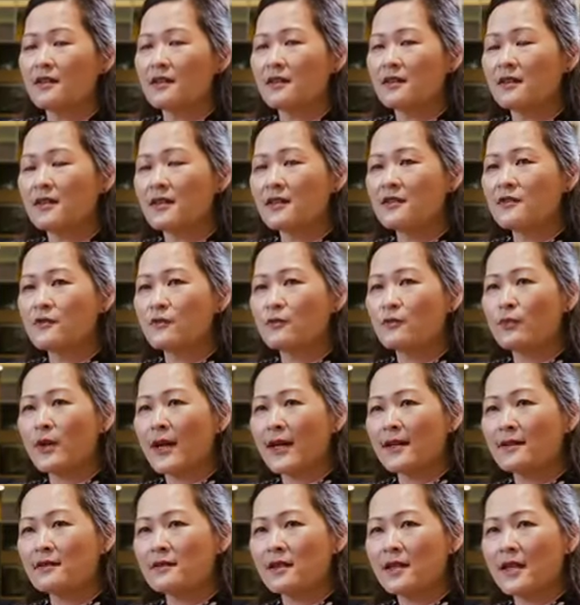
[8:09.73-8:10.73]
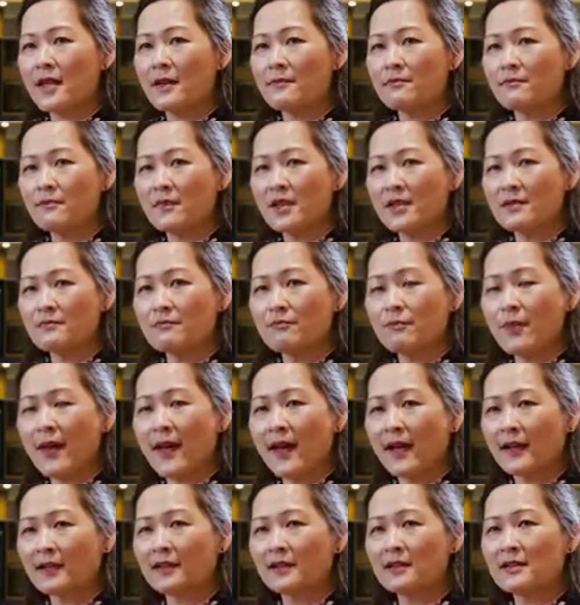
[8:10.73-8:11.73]
This might
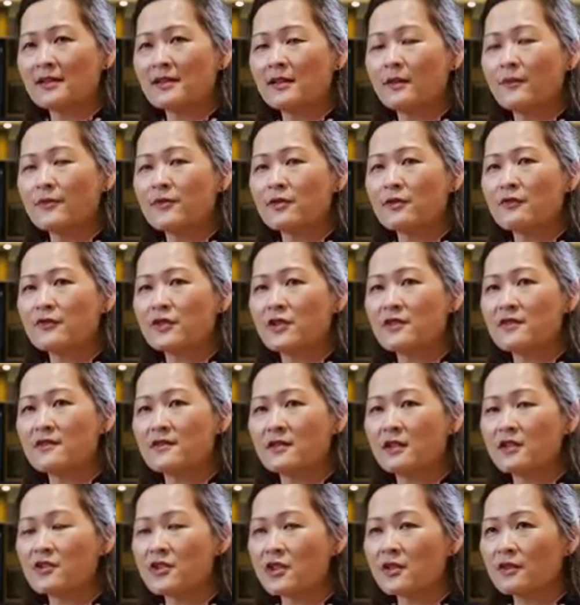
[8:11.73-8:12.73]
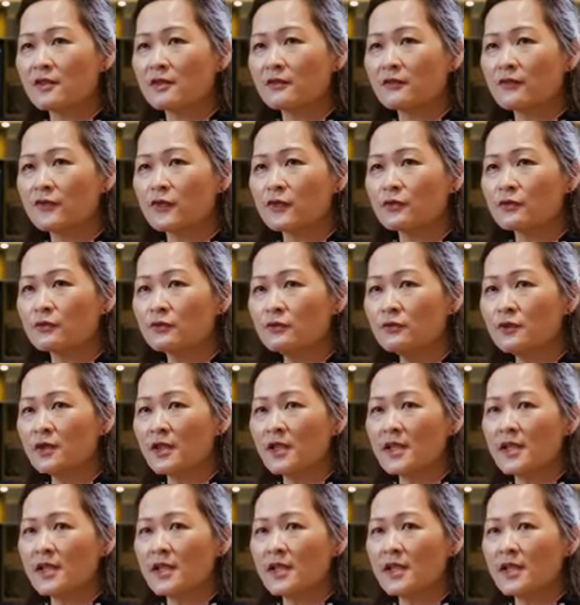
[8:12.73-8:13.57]
impact in terms of your surgical view.